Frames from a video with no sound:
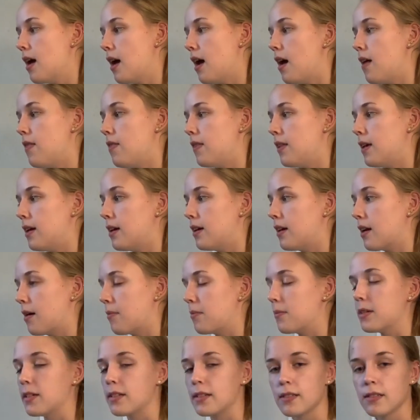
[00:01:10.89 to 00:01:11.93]
and then
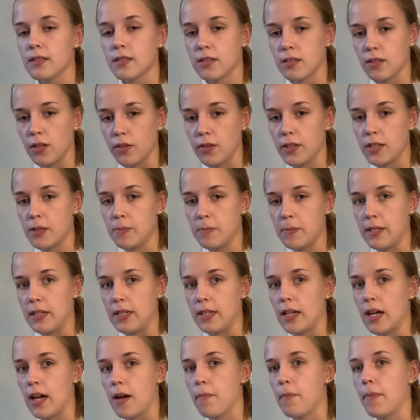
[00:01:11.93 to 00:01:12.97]
I'm going to slowly speed
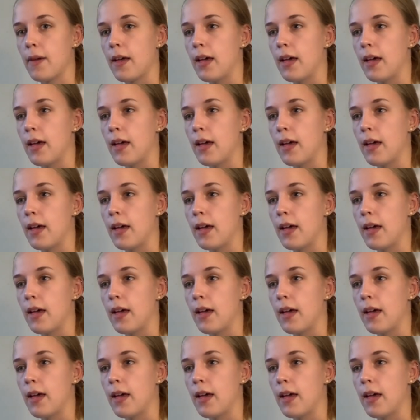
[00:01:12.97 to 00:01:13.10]
it up,